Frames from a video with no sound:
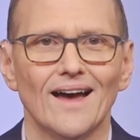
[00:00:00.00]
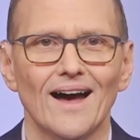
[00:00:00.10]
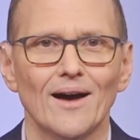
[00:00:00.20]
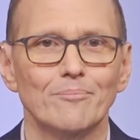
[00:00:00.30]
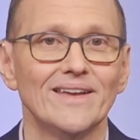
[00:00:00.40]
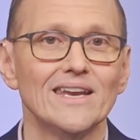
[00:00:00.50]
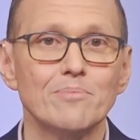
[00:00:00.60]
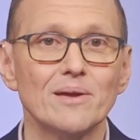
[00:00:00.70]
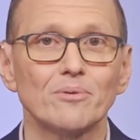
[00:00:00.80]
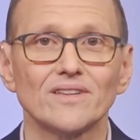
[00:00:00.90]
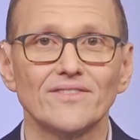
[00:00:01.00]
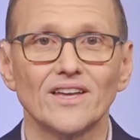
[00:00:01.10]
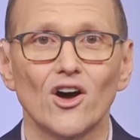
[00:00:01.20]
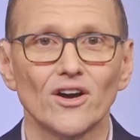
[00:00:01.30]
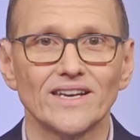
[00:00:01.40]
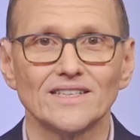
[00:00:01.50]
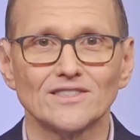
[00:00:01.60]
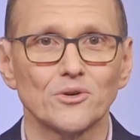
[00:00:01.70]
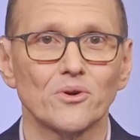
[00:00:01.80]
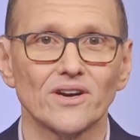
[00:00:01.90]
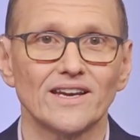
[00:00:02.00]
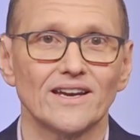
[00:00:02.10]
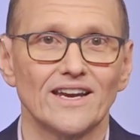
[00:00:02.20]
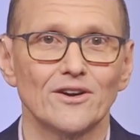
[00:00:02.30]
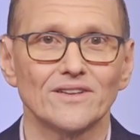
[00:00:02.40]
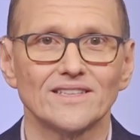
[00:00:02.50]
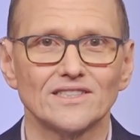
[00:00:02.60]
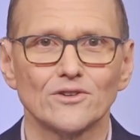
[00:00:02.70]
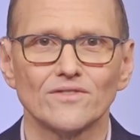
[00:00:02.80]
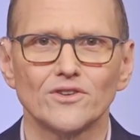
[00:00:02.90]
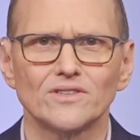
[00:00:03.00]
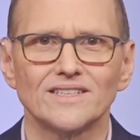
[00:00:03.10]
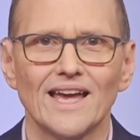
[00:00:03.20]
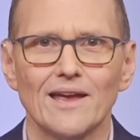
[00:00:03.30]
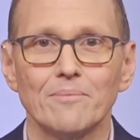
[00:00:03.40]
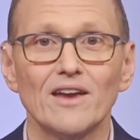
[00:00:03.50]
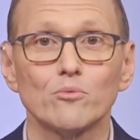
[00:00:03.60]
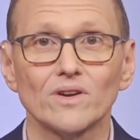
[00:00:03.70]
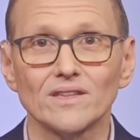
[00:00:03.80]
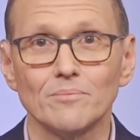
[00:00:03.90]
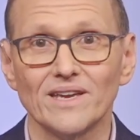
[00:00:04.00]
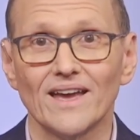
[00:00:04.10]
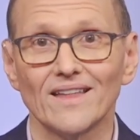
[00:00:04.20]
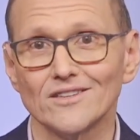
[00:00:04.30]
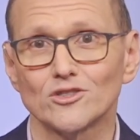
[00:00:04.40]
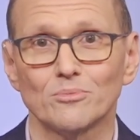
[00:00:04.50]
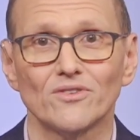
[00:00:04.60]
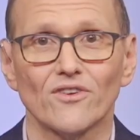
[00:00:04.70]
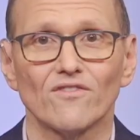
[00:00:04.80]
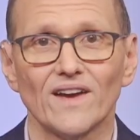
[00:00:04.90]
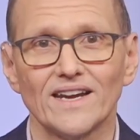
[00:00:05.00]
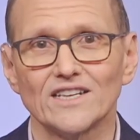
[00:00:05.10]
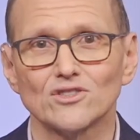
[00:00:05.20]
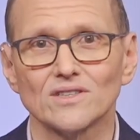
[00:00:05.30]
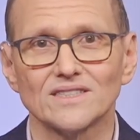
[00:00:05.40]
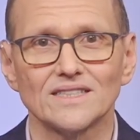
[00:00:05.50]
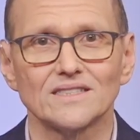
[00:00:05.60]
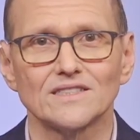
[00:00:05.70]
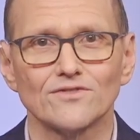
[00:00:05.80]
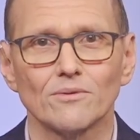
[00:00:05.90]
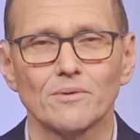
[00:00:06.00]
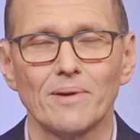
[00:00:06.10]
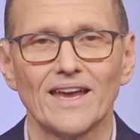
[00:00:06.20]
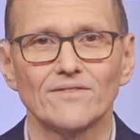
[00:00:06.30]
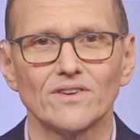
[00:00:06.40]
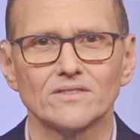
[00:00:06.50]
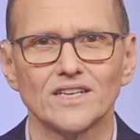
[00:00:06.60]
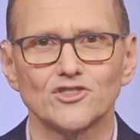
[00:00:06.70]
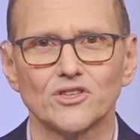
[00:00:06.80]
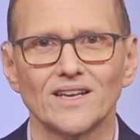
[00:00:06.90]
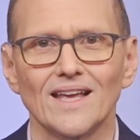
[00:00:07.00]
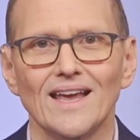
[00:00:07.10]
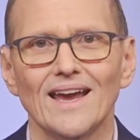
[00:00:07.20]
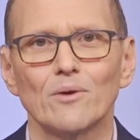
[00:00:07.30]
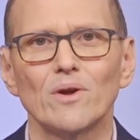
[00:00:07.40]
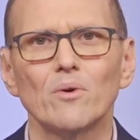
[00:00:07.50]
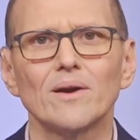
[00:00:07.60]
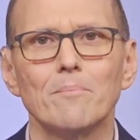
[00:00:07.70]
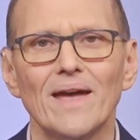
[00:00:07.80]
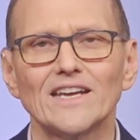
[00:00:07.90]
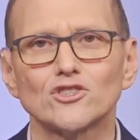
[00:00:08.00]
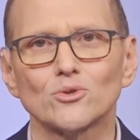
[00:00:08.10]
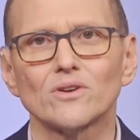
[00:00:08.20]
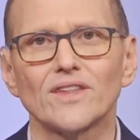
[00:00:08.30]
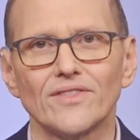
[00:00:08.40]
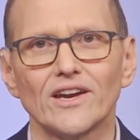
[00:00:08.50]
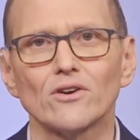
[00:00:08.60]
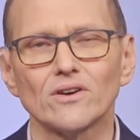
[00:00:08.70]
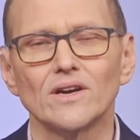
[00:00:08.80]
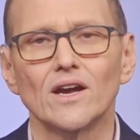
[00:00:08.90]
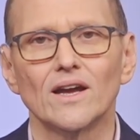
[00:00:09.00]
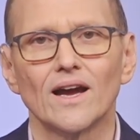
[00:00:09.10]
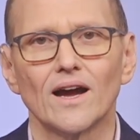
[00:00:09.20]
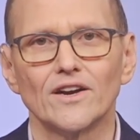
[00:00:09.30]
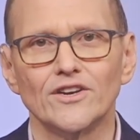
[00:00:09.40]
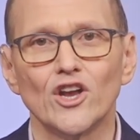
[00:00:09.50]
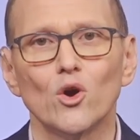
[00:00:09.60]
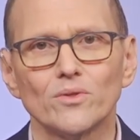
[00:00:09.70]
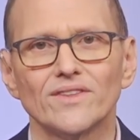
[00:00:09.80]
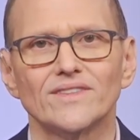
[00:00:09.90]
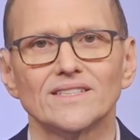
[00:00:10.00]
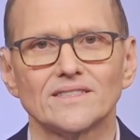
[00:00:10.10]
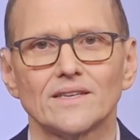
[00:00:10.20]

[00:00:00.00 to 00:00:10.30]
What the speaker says: Many people in the audience who are hearing this interview today may really be eligible for financial assistance from the PAN Foundation. And we want to make sure that know that this